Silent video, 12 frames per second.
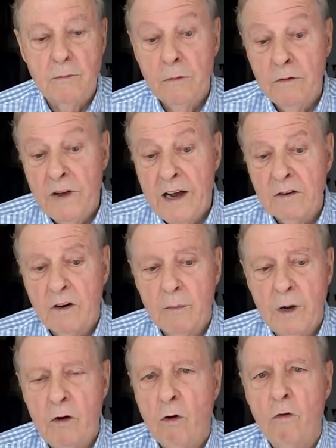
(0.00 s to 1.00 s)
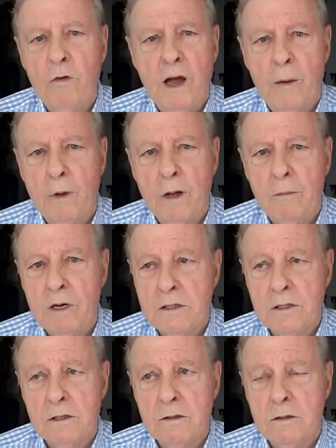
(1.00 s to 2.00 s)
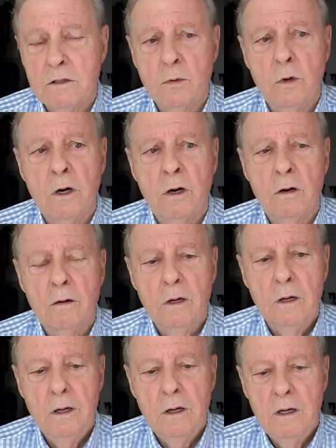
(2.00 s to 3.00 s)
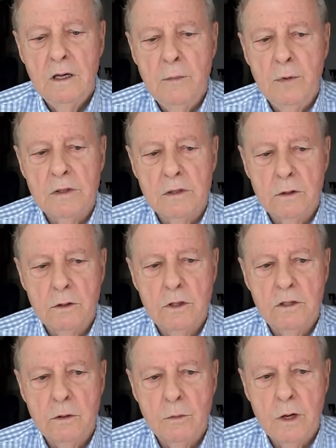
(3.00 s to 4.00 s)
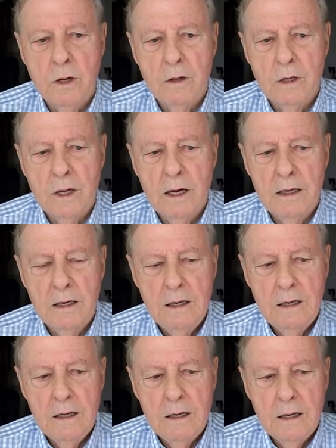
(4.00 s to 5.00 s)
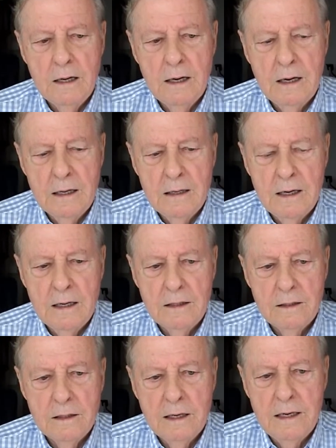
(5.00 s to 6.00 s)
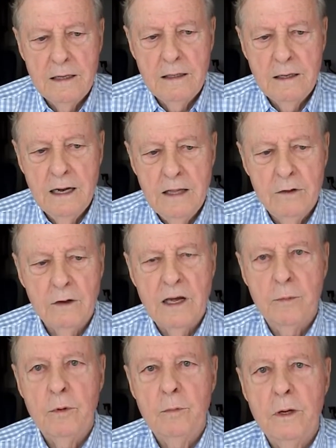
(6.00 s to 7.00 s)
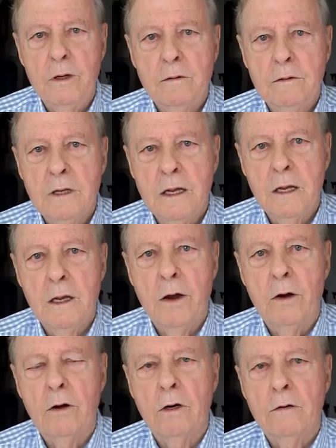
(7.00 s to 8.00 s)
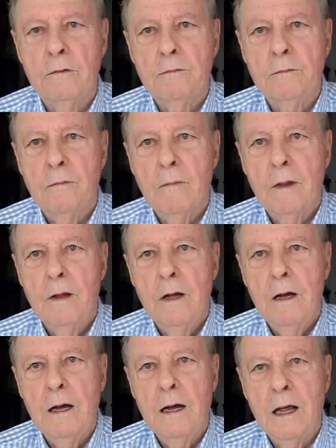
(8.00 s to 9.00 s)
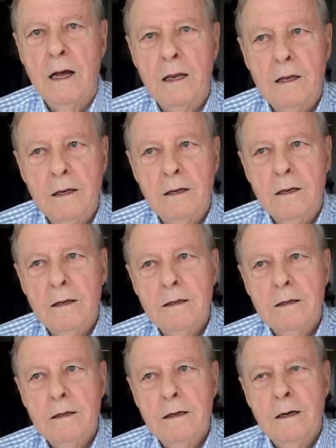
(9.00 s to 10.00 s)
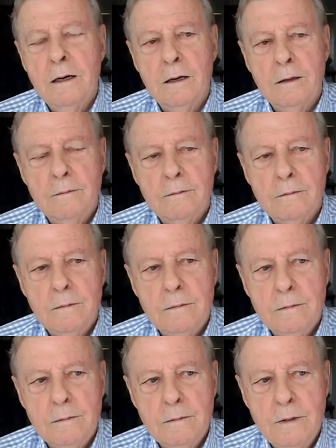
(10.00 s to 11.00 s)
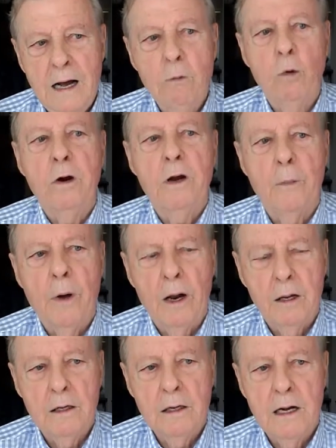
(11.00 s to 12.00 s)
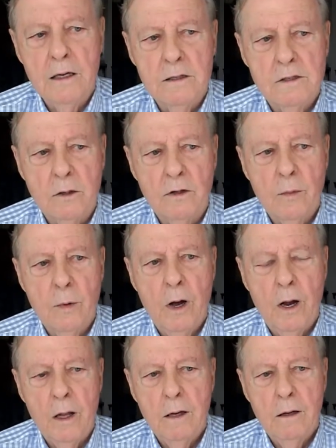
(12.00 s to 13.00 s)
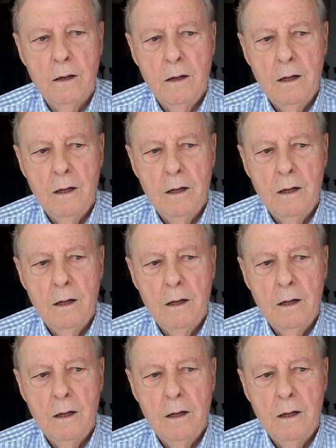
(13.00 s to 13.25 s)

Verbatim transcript: And in fact, all my whole family, my sister as well, had been so good to me that I, I, I, I, I thought I would be taken care of. And I didn't um, I worried about it and got concerned about it.